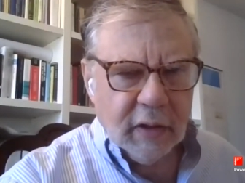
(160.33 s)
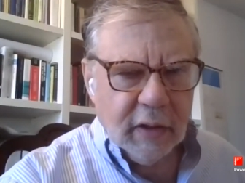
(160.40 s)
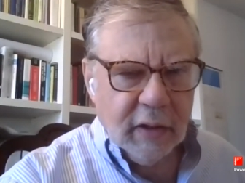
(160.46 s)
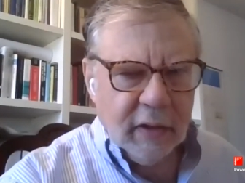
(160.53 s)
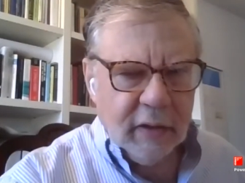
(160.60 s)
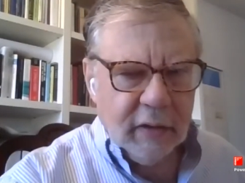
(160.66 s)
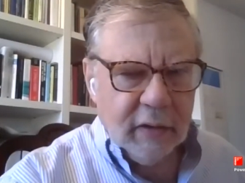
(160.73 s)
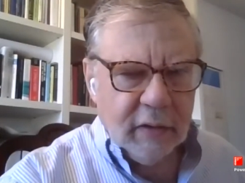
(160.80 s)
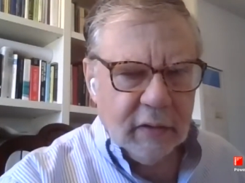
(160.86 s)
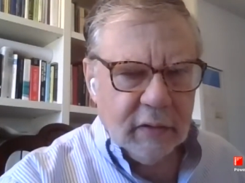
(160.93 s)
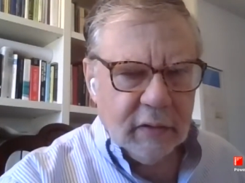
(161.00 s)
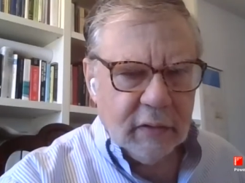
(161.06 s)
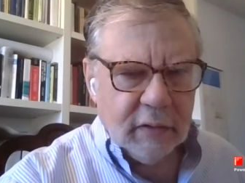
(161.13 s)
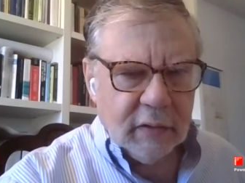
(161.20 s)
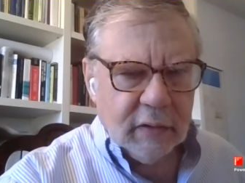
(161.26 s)

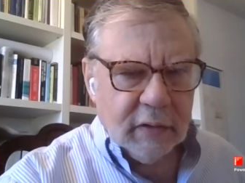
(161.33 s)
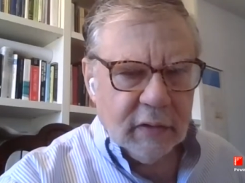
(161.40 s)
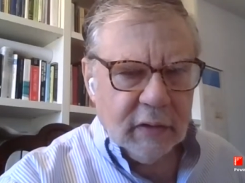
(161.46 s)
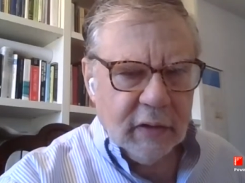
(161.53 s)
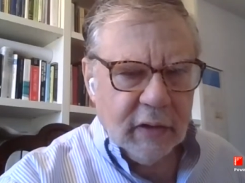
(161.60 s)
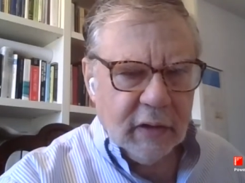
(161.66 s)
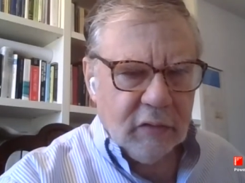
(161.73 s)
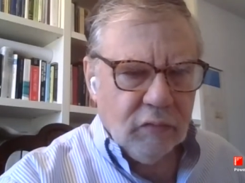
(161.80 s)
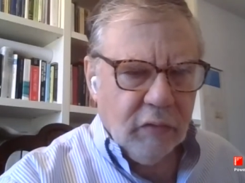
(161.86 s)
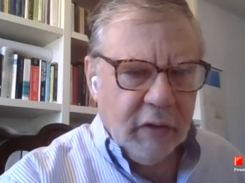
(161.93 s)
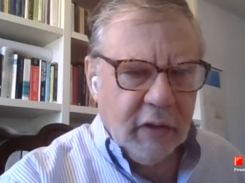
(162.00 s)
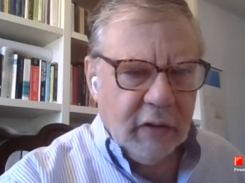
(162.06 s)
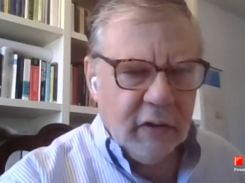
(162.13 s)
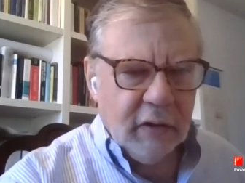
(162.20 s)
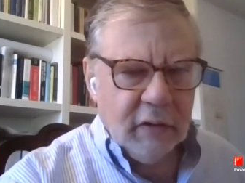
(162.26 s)
And in that
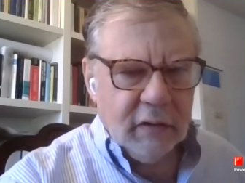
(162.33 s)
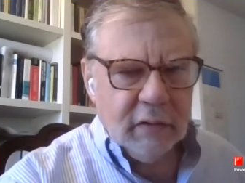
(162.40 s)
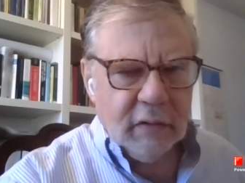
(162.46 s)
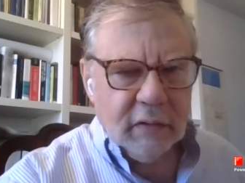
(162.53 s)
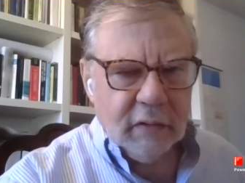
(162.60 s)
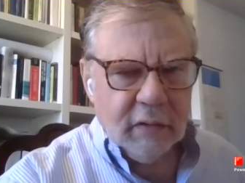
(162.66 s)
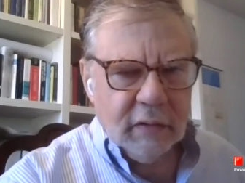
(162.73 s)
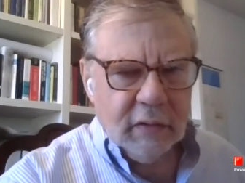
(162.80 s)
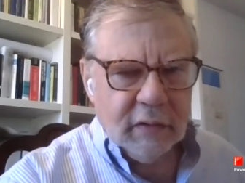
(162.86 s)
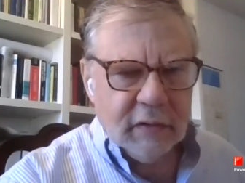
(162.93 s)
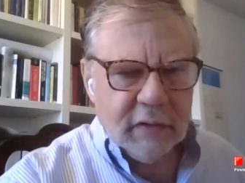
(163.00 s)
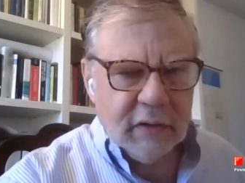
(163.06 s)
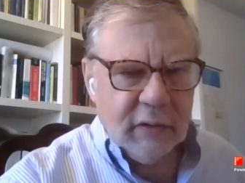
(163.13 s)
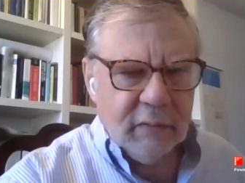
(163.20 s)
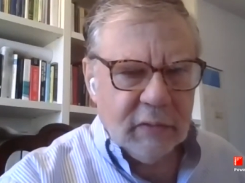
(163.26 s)
way, it
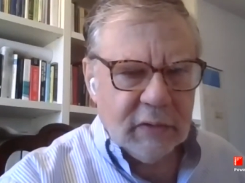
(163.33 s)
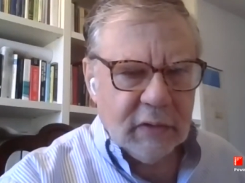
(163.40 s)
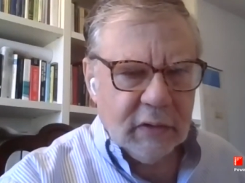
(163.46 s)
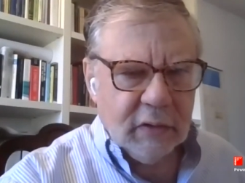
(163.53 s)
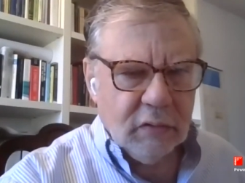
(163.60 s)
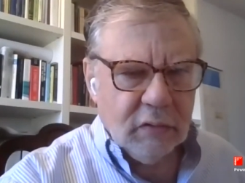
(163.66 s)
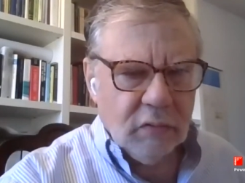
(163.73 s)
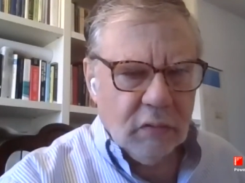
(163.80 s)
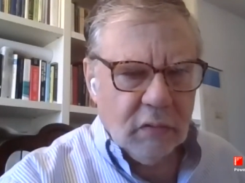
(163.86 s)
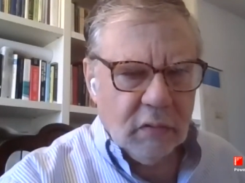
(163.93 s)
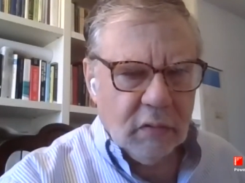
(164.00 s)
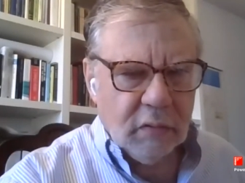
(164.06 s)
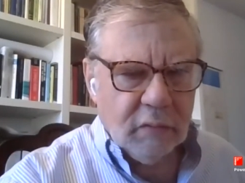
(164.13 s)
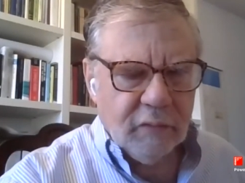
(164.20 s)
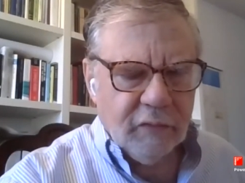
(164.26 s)
seems that you
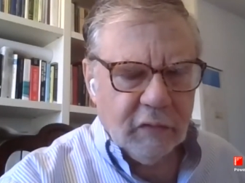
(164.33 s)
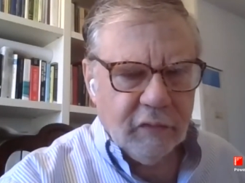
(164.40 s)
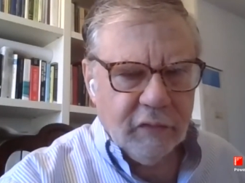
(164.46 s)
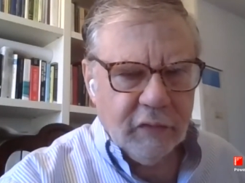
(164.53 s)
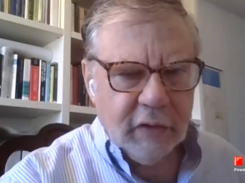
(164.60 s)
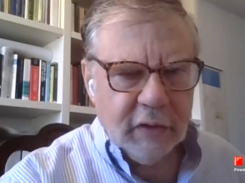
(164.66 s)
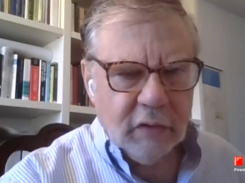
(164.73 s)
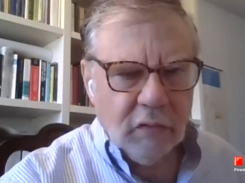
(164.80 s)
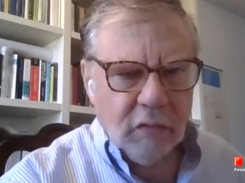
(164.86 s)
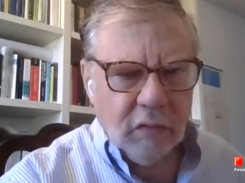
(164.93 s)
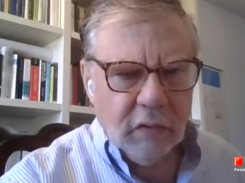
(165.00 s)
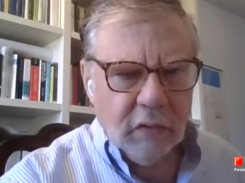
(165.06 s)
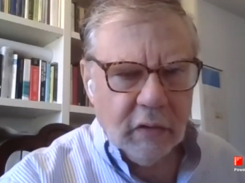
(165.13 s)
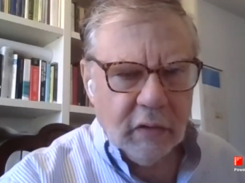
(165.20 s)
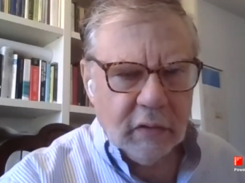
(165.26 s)
are fulfilling
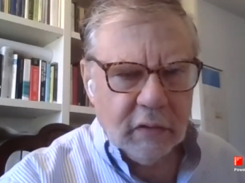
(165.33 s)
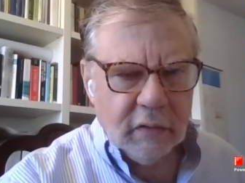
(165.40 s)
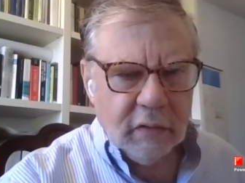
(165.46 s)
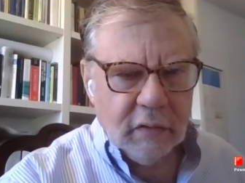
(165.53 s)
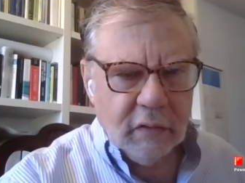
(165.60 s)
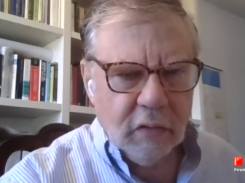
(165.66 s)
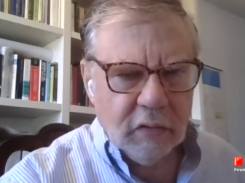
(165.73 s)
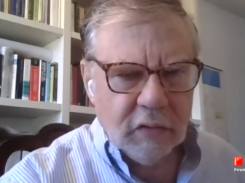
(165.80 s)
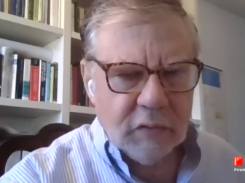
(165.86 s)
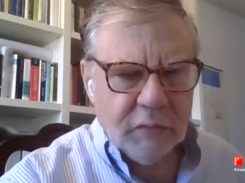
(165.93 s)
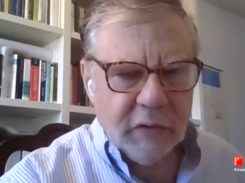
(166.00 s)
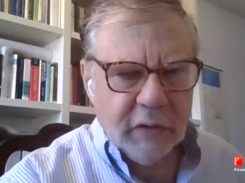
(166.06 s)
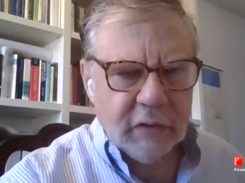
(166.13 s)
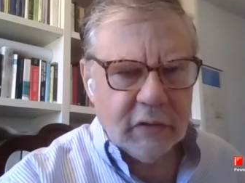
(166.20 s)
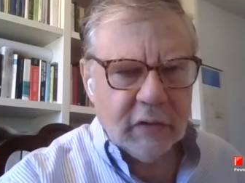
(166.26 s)
all the, those
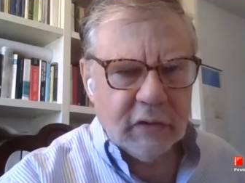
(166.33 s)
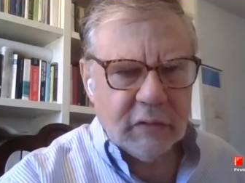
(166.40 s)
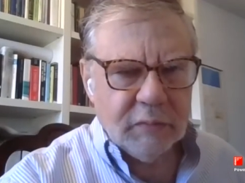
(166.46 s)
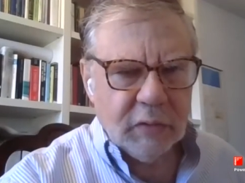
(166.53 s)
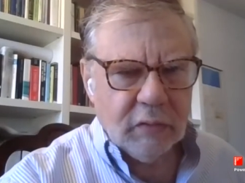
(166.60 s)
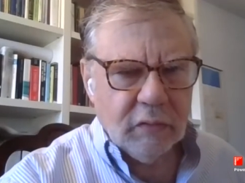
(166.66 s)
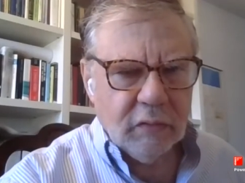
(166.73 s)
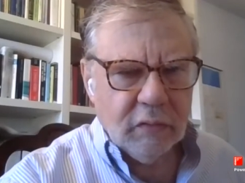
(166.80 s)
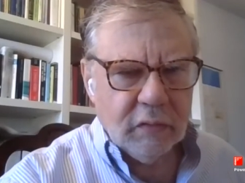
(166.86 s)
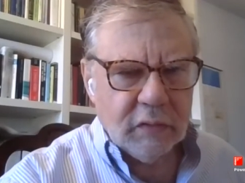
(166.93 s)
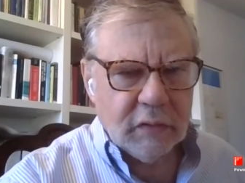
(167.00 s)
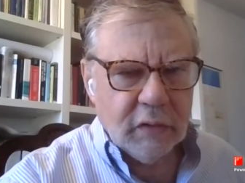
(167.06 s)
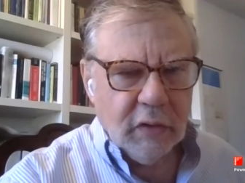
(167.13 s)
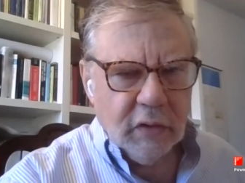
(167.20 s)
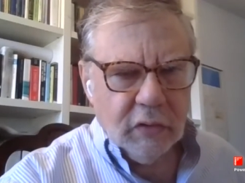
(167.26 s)
pressures because